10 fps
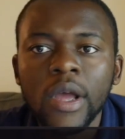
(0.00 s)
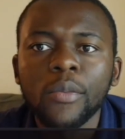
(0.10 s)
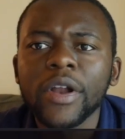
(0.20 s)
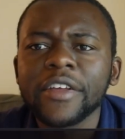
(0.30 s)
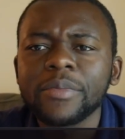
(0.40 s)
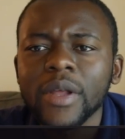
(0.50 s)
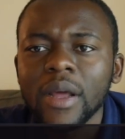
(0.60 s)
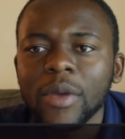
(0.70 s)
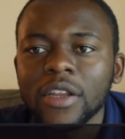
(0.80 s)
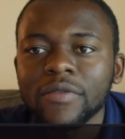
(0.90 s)
What does
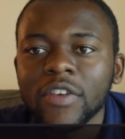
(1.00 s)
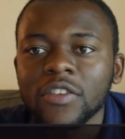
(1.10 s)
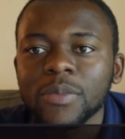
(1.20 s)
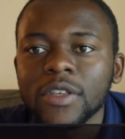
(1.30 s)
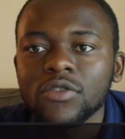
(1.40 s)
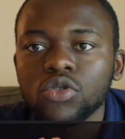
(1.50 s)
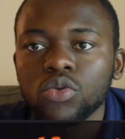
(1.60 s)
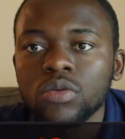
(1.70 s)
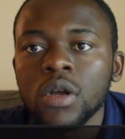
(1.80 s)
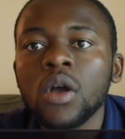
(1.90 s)
Pentamed Investments
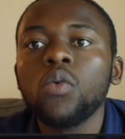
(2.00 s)
do?